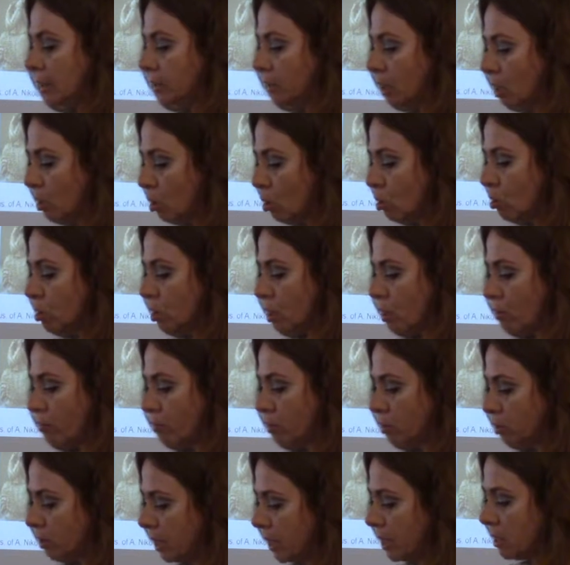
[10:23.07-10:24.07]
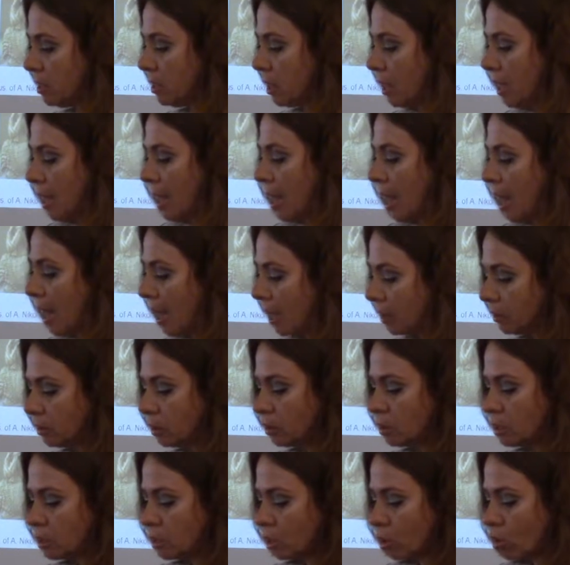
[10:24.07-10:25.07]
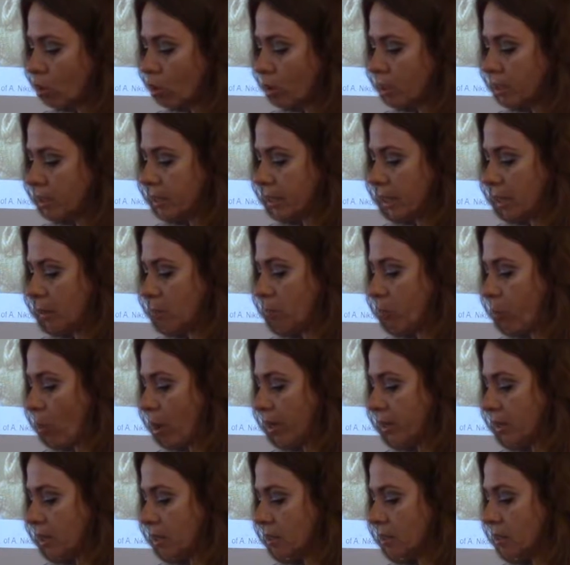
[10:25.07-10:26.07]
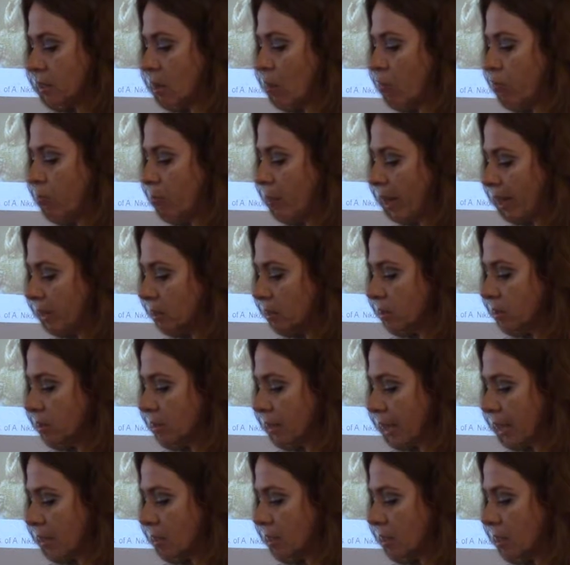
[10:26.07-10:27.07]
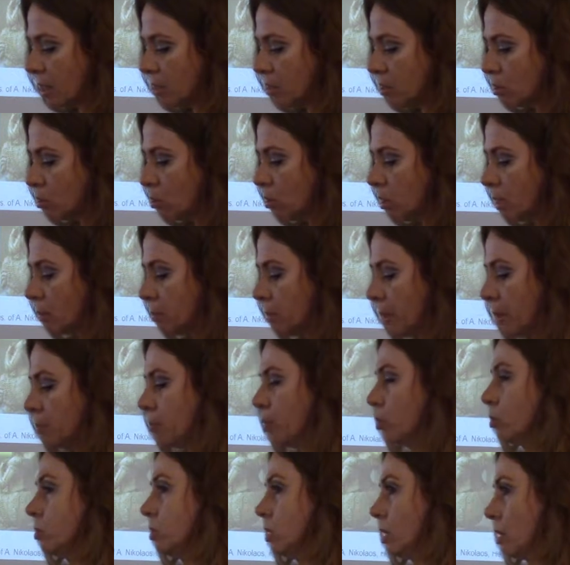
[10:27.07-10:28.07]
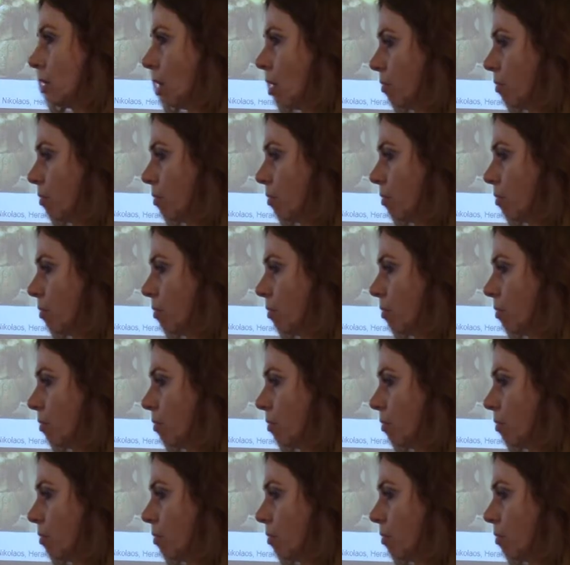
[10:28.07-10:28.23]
the use of grid underscores the importance of patterned textiles to the peoples